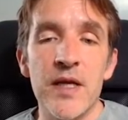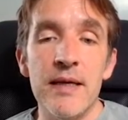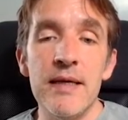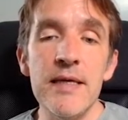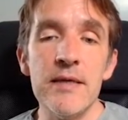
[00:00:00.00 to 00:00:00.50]

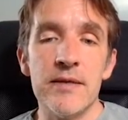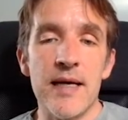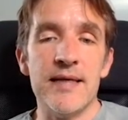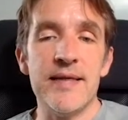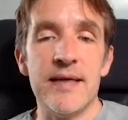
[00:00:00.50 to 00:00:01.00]
Here
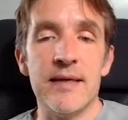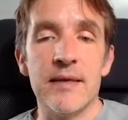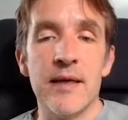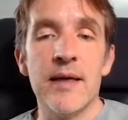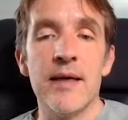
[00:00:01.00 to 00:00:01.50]
I then
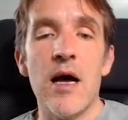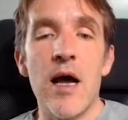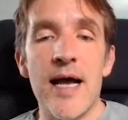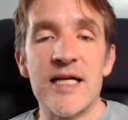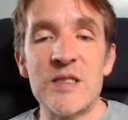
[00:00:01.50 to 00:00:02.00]

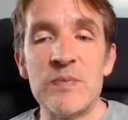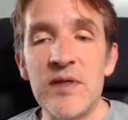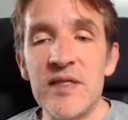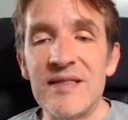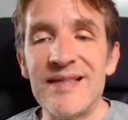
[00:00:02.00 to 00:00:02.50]

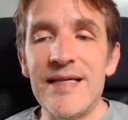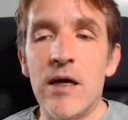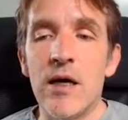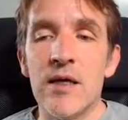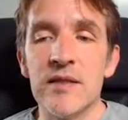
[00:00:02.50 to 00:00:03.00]
explicitly
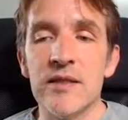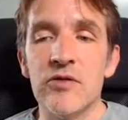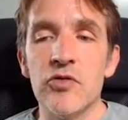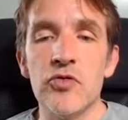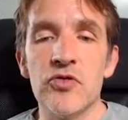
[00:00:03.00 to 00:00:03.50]
ask it
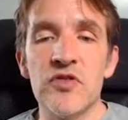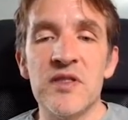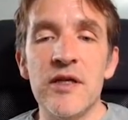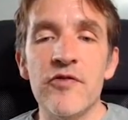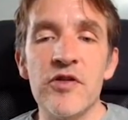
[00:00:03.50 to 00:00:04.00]
to use
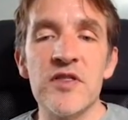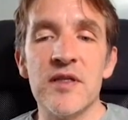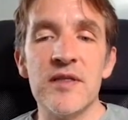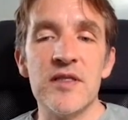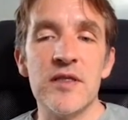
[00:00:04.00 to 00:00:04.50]
different
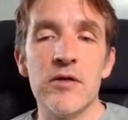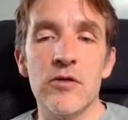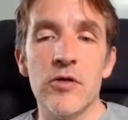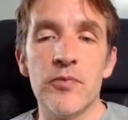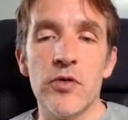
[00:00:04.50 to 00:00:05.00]

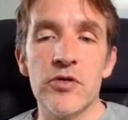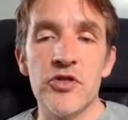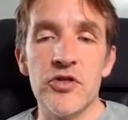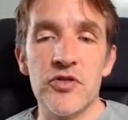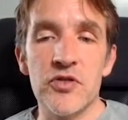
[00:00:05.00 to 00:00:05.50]
statistical
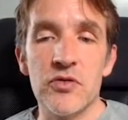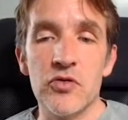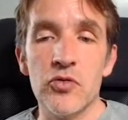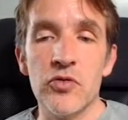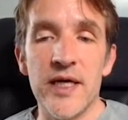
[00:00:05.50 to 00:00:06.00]
approaches
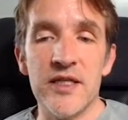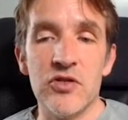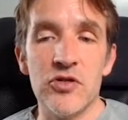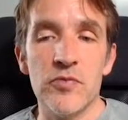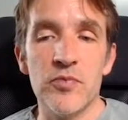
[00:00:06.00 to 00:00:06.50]
to create
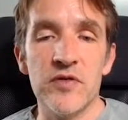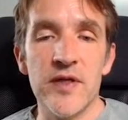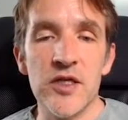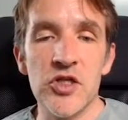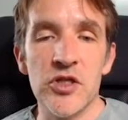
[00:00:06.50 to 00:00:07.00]
such a
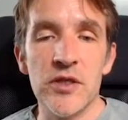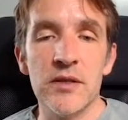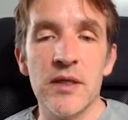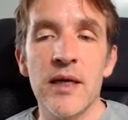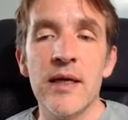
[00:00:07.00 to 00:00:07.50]

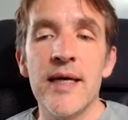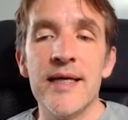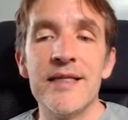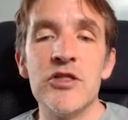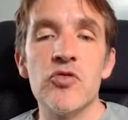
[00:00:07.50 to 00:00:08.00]
prediction.
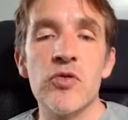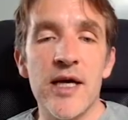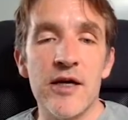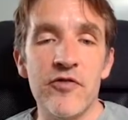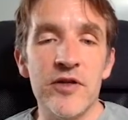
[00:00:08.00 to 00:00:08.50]
It needs to
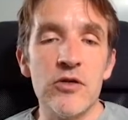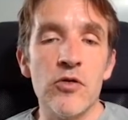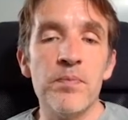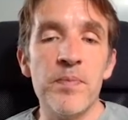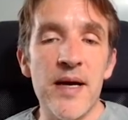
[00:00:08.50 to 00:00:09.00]
carefully
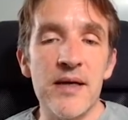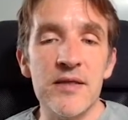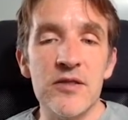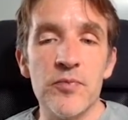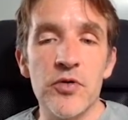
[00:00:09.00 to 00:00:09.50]
compare
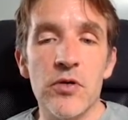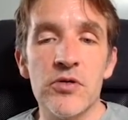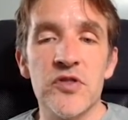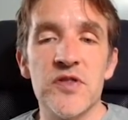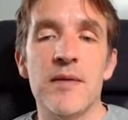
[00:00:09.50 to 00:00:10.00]
these
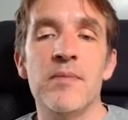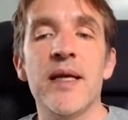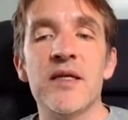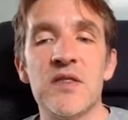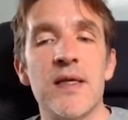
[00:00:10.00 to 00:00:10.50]
approaches and
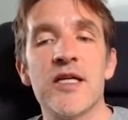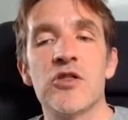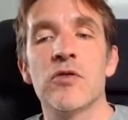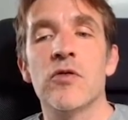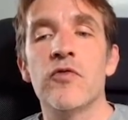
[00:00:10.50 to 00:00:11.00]
make a
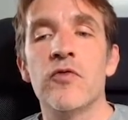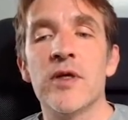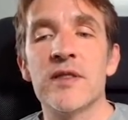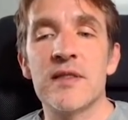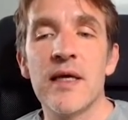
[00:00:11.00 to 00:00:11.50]
selection of
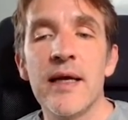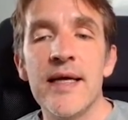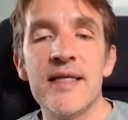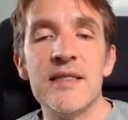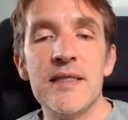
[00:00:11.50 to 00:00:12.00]
what
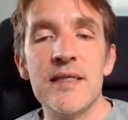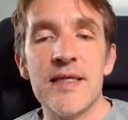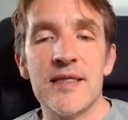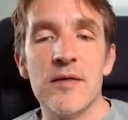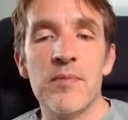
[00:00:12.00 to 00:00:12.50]
it sees
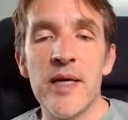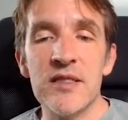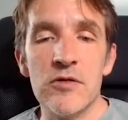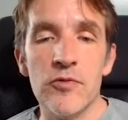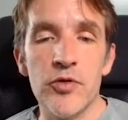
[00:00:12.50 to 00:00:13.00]
as the
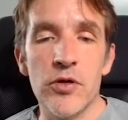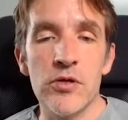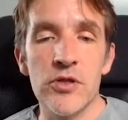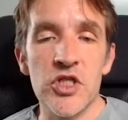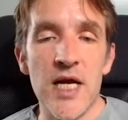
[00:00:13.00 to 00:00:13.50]
best approach.